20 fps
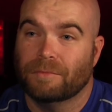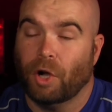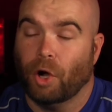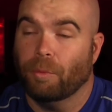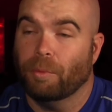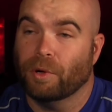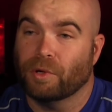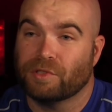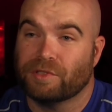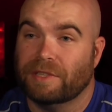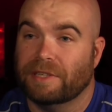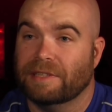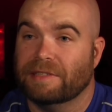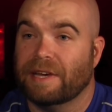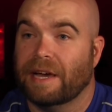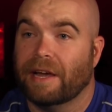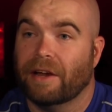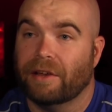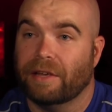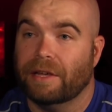almost an
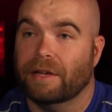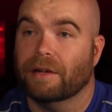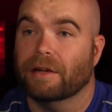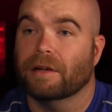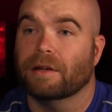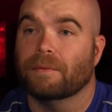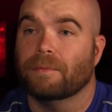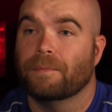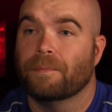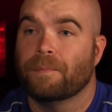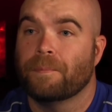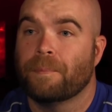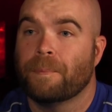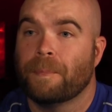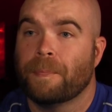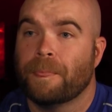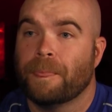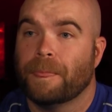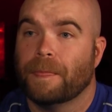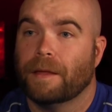entire year,
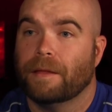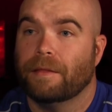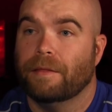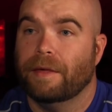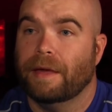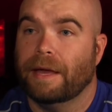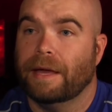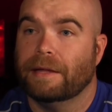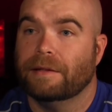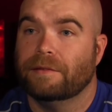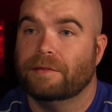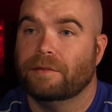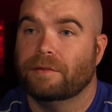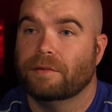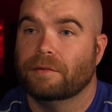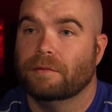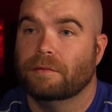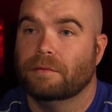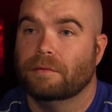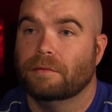
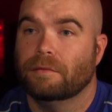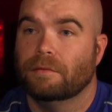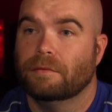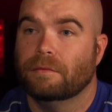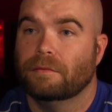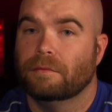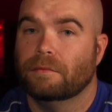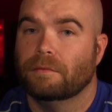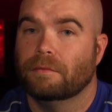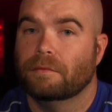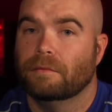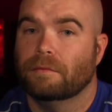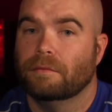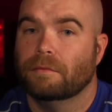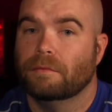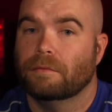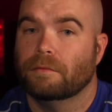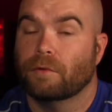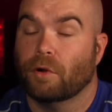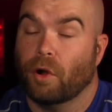
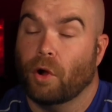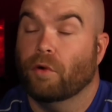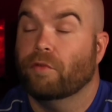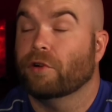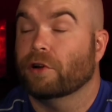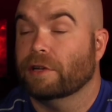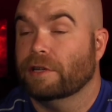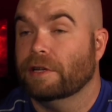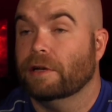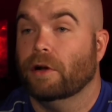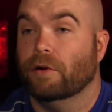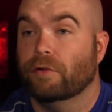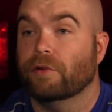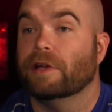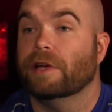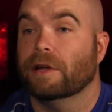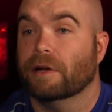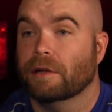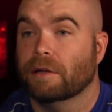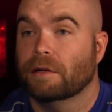or over
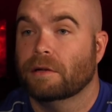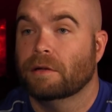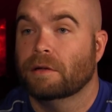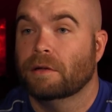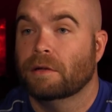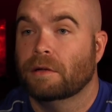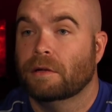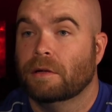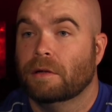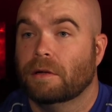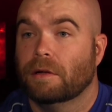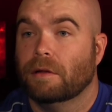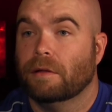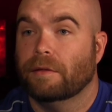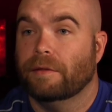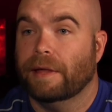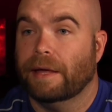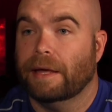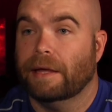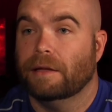a year,
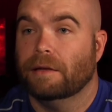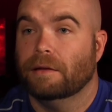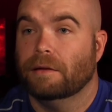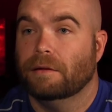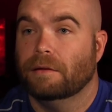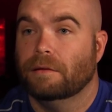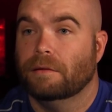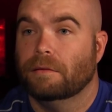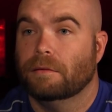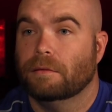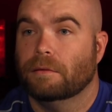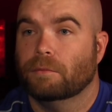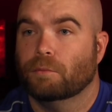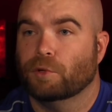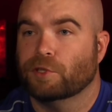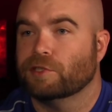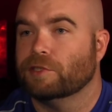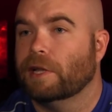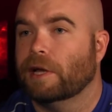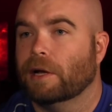that
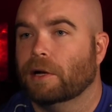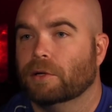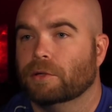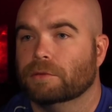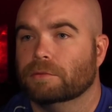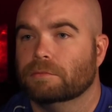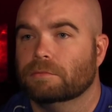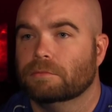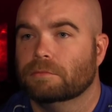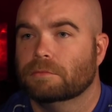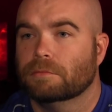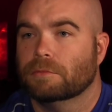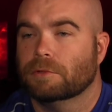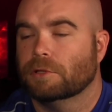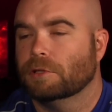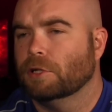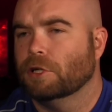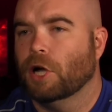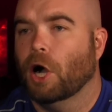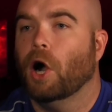was now
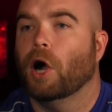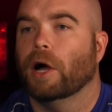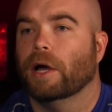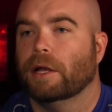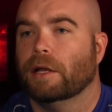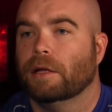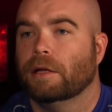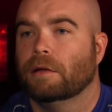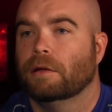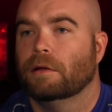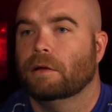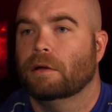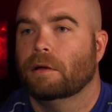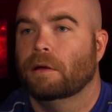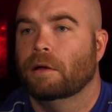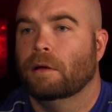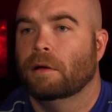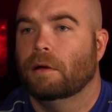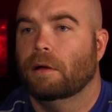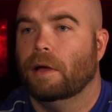gone.
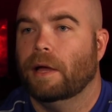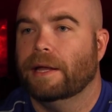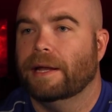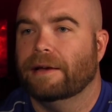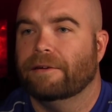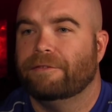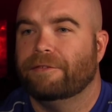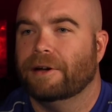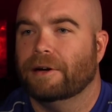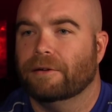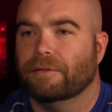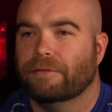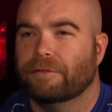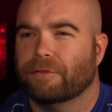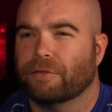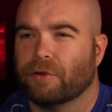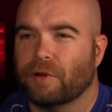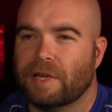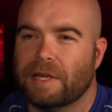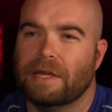And I felt
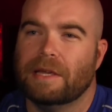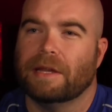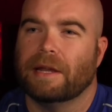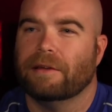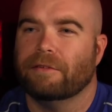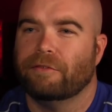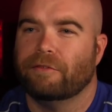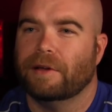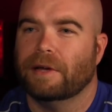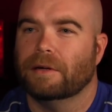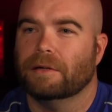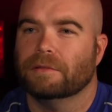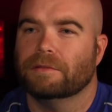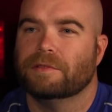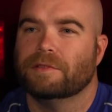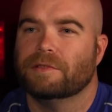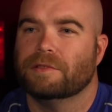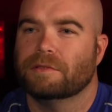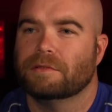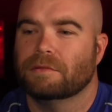free, and I
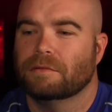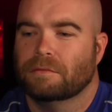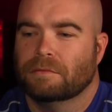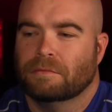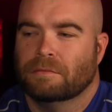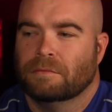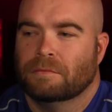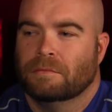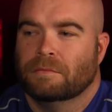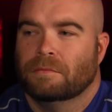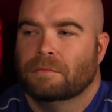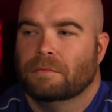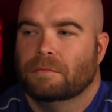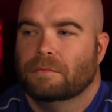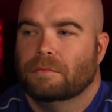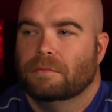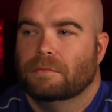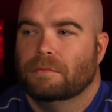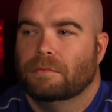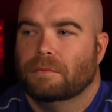felt
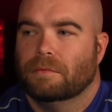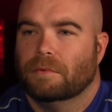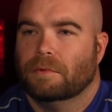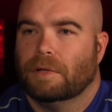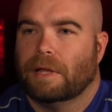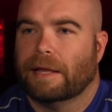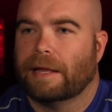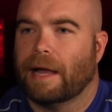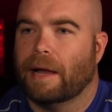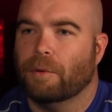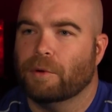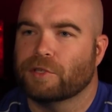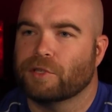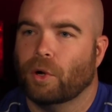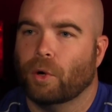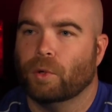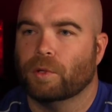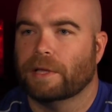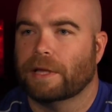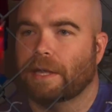like I was
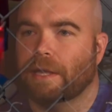whole